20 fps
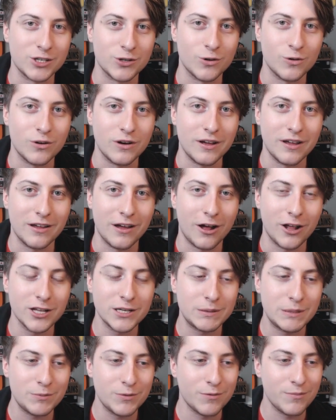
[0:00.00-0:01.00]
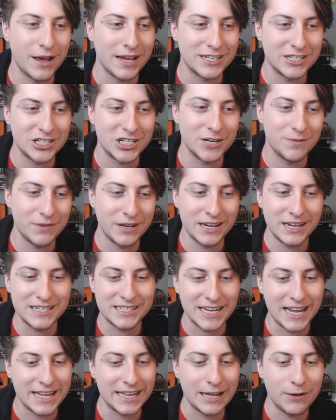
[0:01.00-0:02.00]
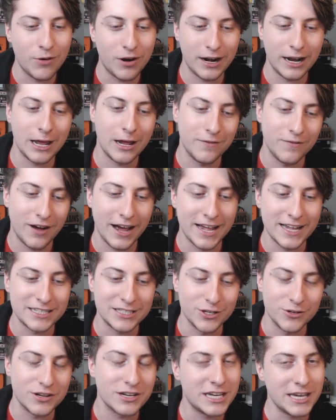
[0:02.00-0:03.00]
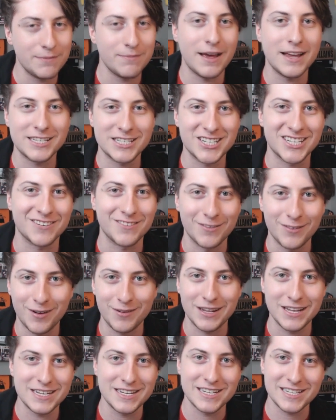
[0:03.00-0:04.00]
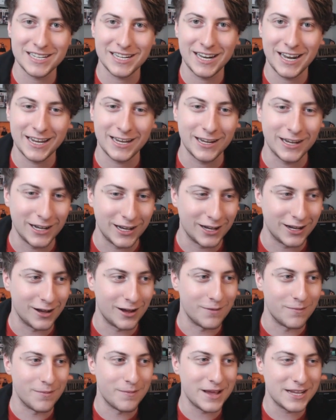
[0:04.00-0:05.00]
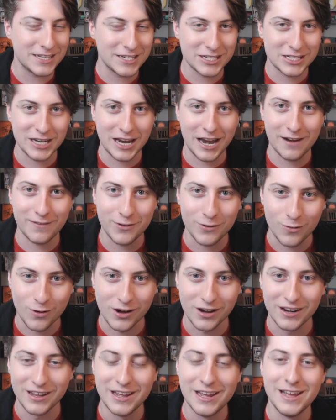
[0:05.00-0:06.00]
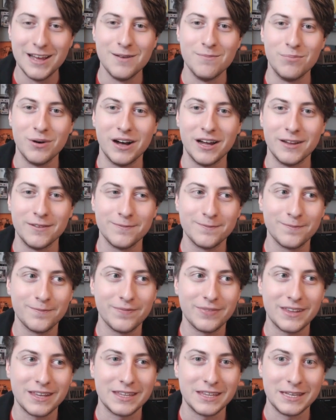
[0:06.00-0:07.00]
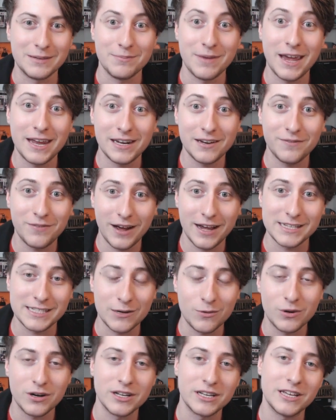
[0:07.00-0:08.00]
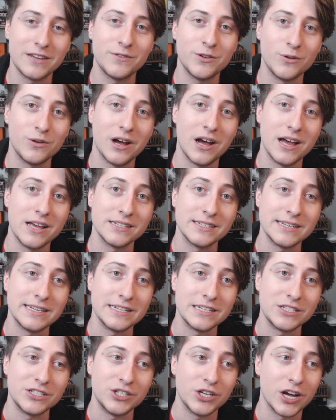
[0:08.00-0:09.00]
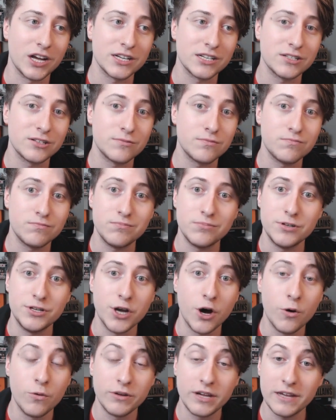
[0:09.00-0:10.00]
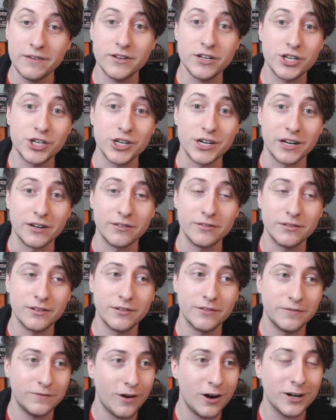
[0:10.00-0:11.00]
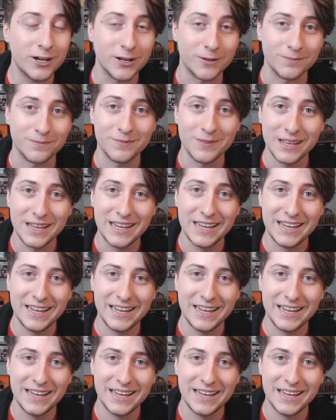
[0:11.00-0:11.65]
So all these people messaging me saying they want advice, you can keep messaging me. This isn't like a message to everyone, but the main advice I want to give you guys is just don't give a shit. Fuck them.